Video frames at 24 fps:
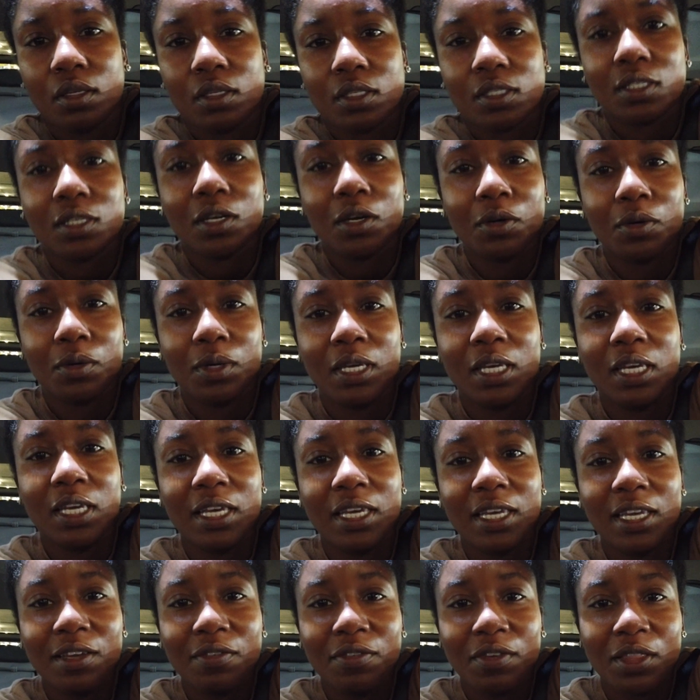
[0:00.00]
So
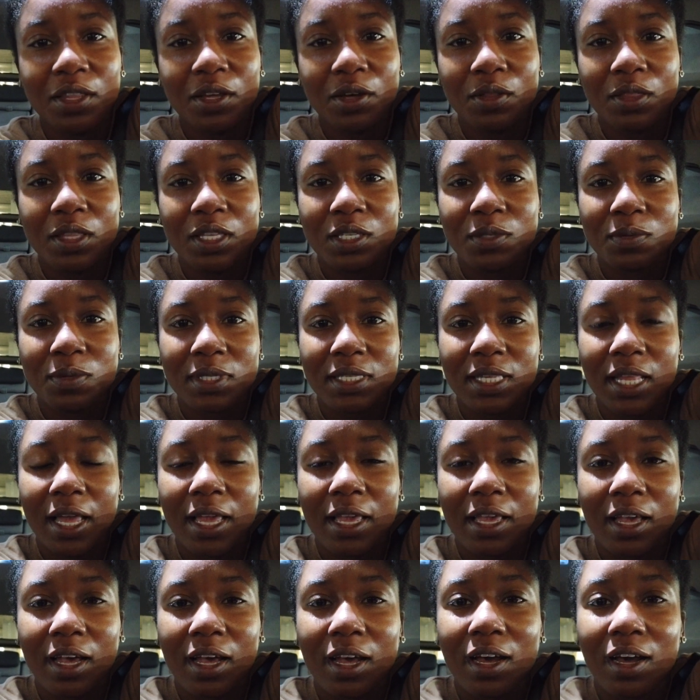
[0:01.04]
even though this was
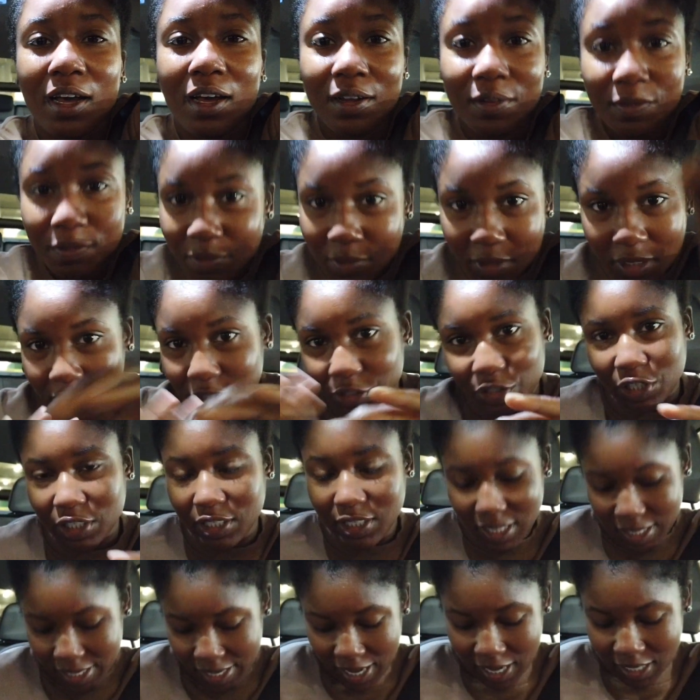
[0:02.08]
like
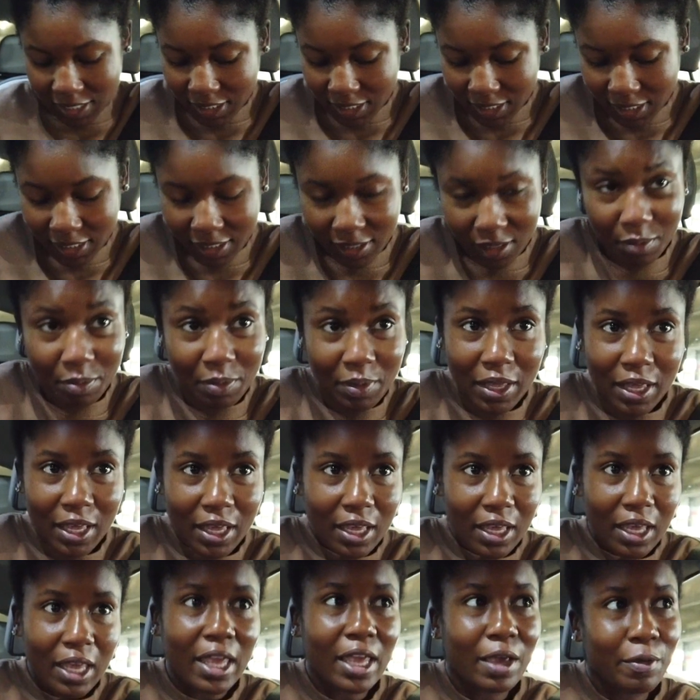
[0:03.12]
just the next clip,
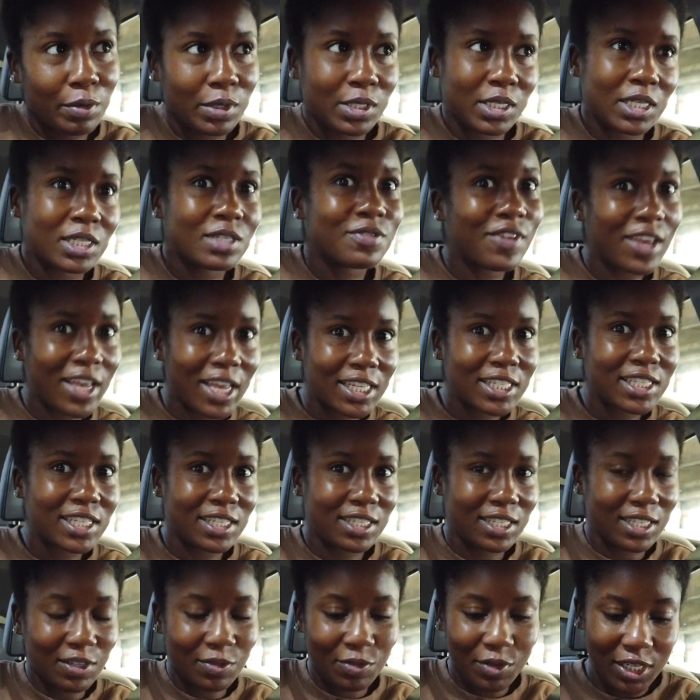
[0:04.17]
it was as fast
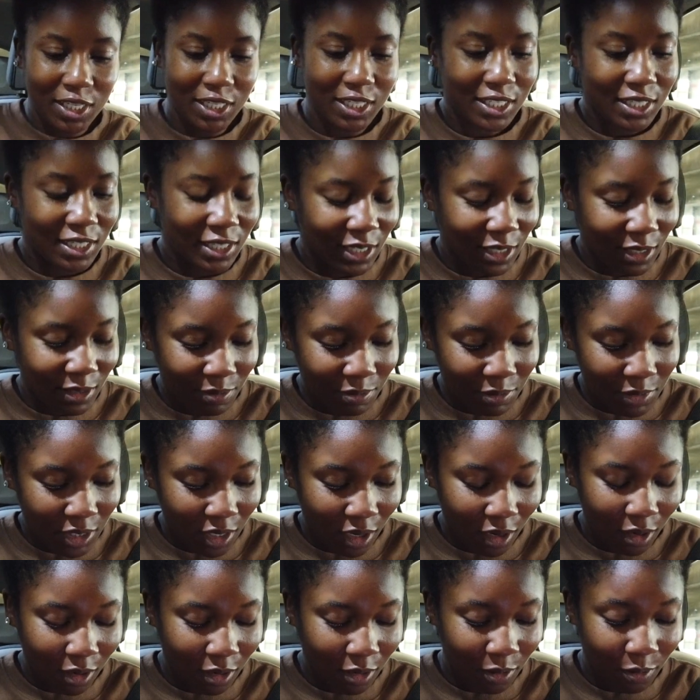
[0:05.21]
as it really seemed.
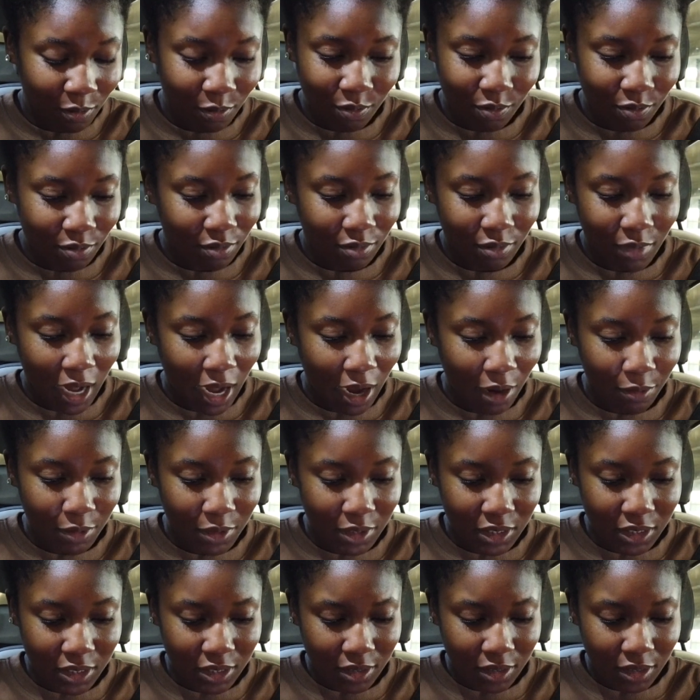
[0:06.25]
I
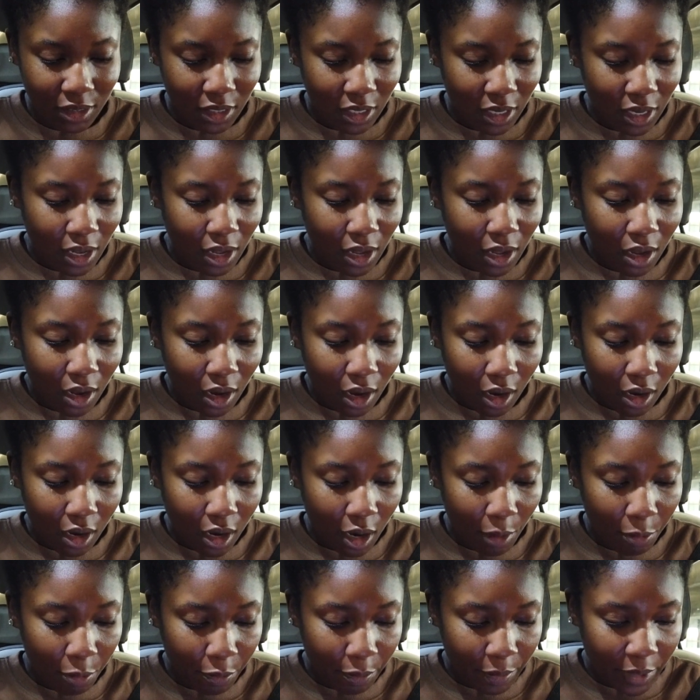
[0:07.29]
was a
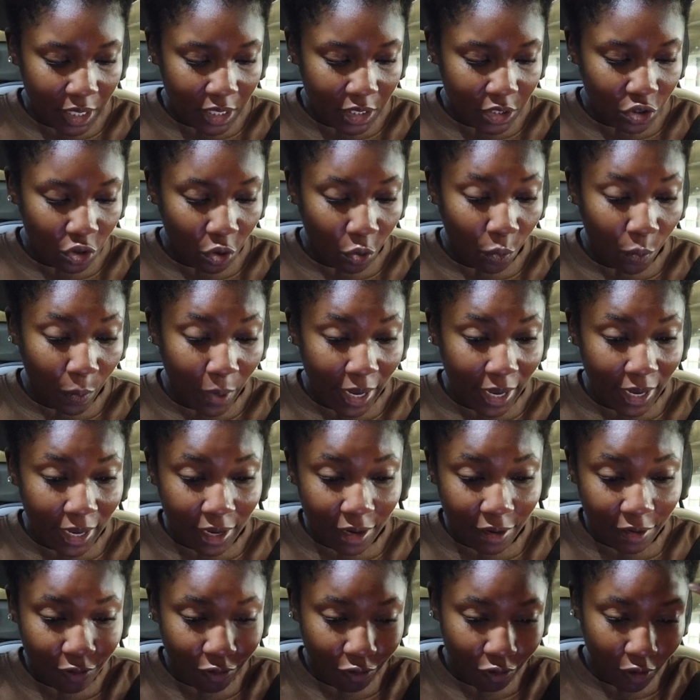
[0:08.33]
couple minutes
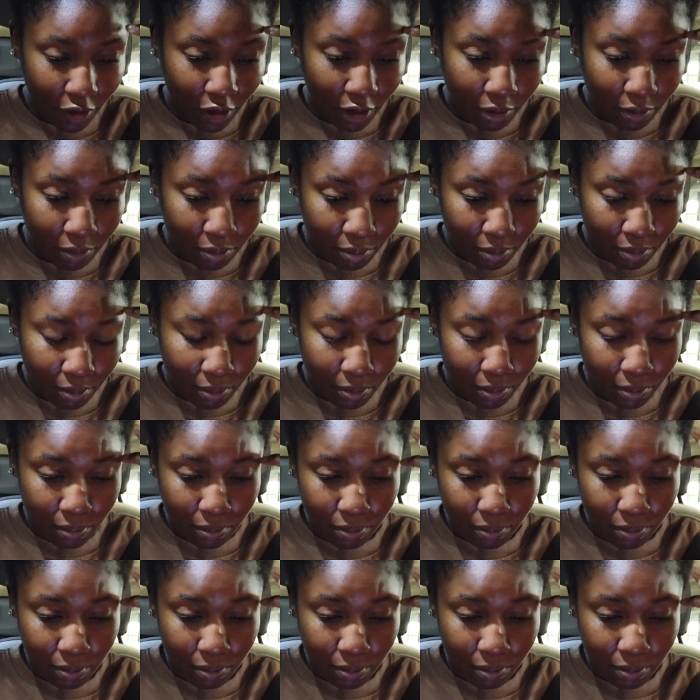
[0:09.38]
away from